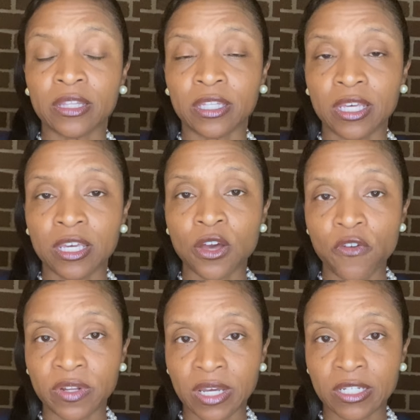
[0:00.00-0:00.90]
the
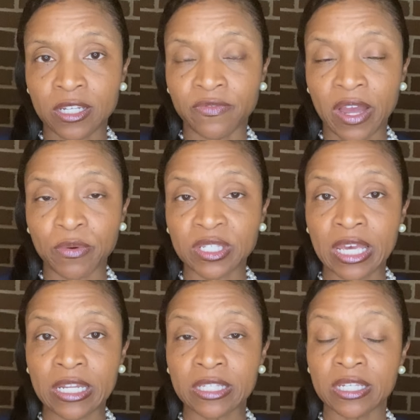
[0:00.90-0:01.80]
COVID-19 virus
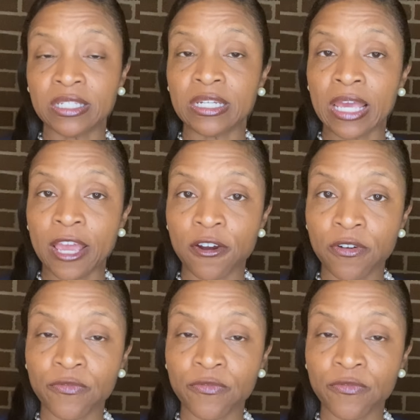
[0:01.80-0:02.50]
can exist in air